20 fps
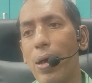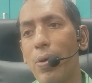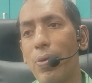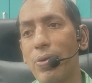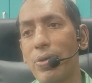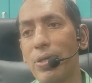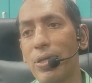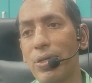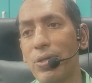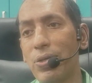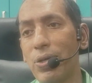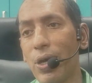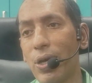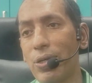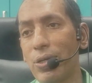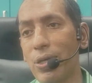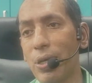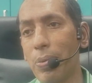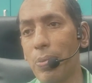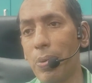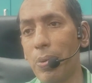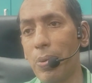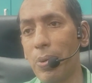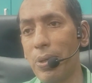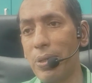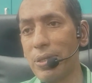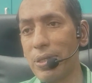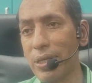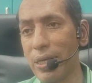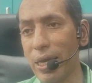It is a junction
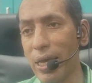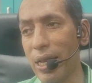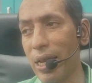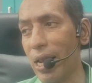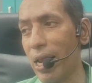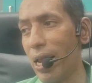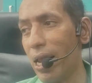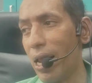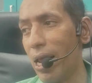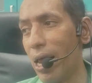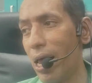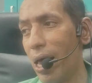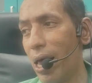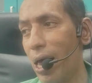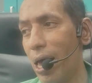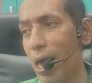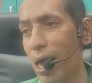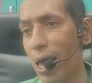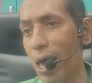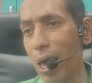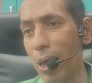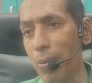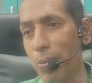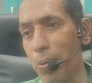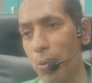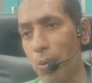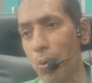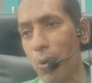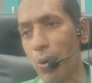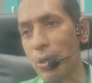between skin and
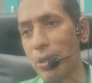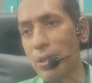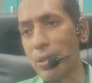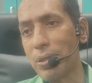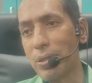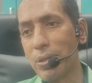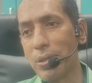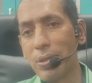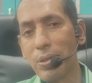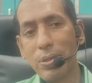mucus.